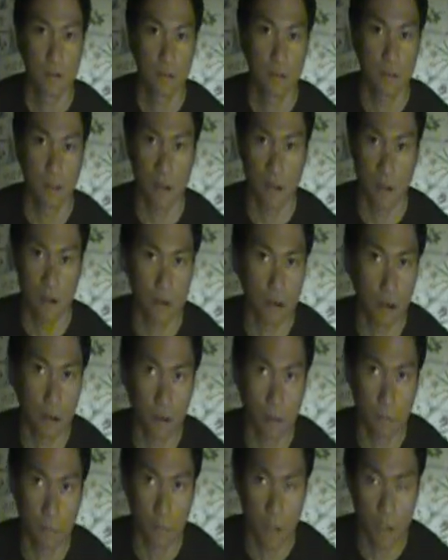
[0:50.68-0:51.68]
A
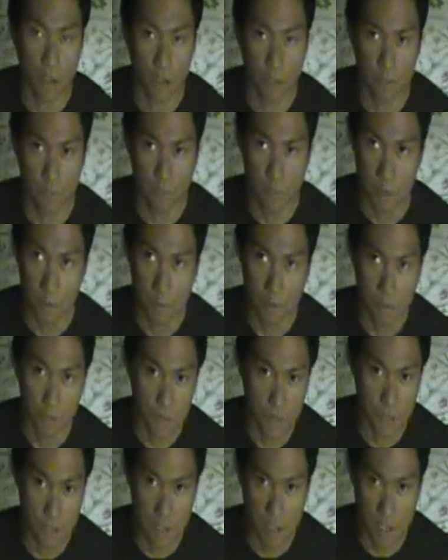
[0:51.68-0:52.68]
lot of people
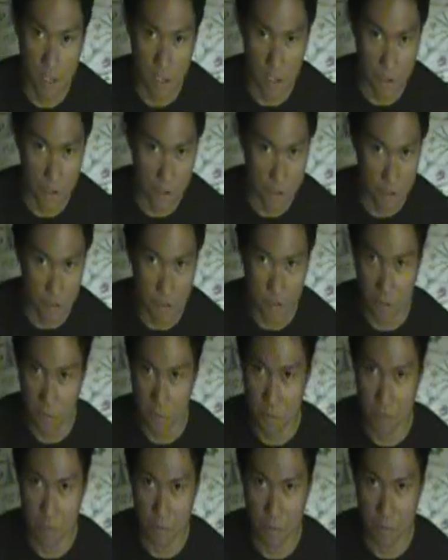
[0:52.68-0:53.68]
will say you should
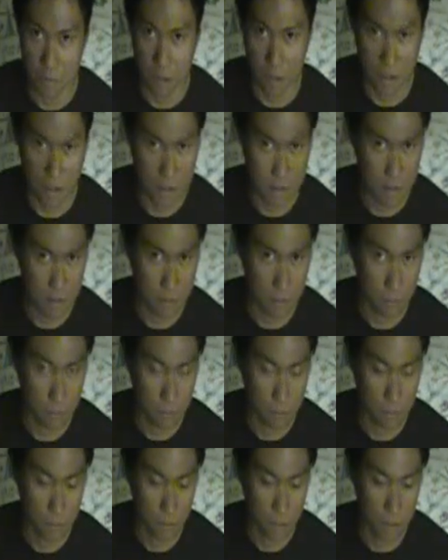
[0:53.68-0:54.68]
do
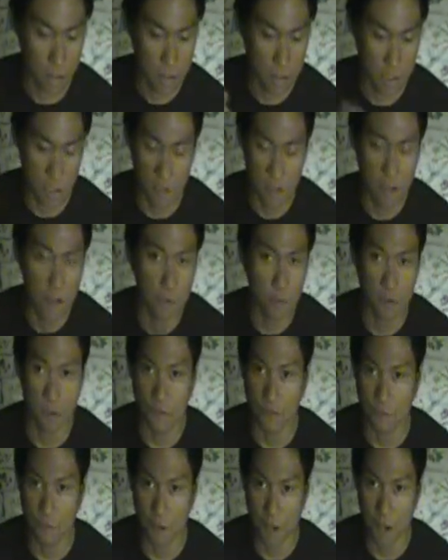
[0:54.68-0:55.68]
a set number
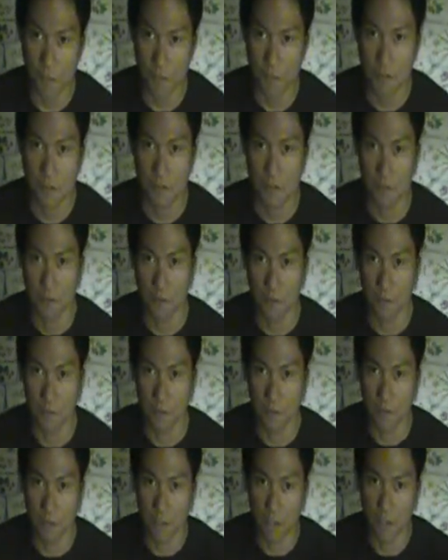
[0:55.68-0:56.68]
of reps to
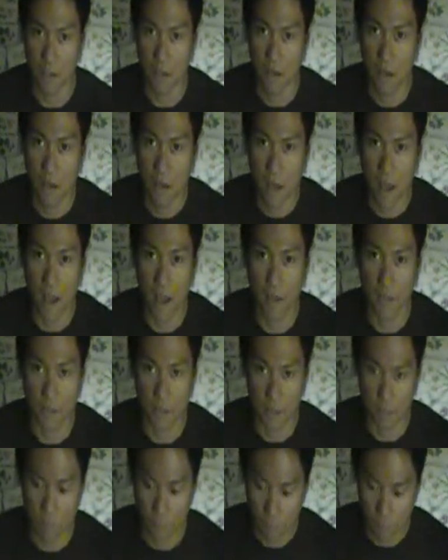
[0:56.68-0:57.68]
really have
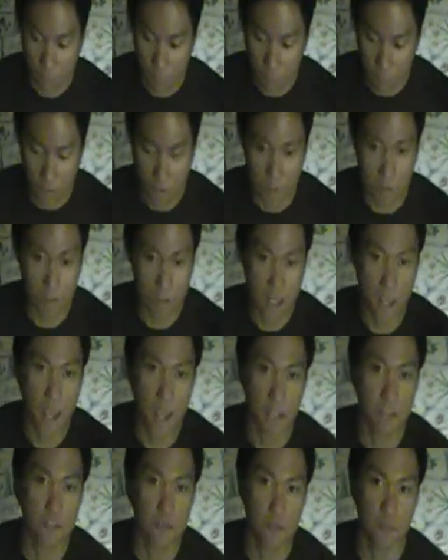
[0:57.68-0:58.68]
that good
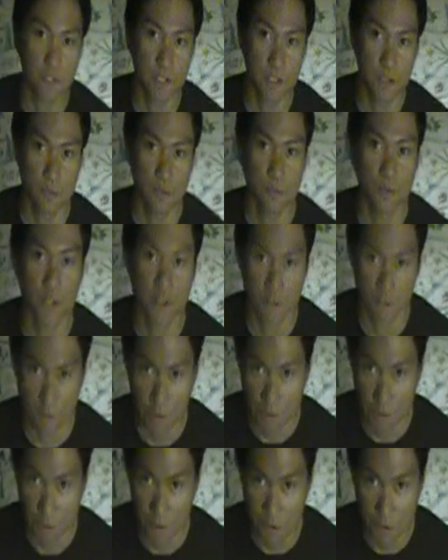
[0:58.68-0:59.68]
hand speed when you're
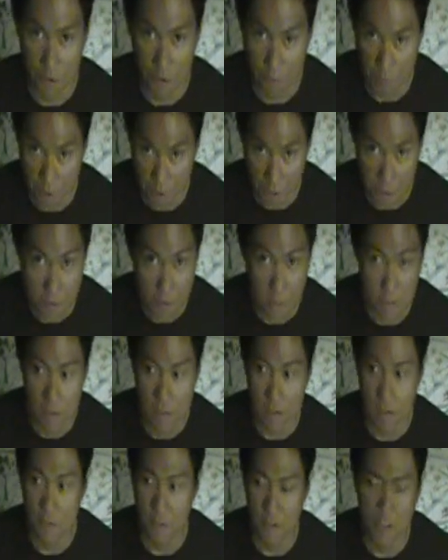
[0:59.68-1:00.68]
doing those push-ups and
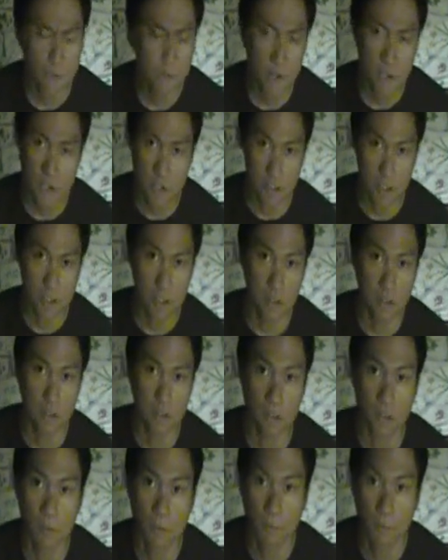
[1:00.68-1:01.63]
stuff, especially the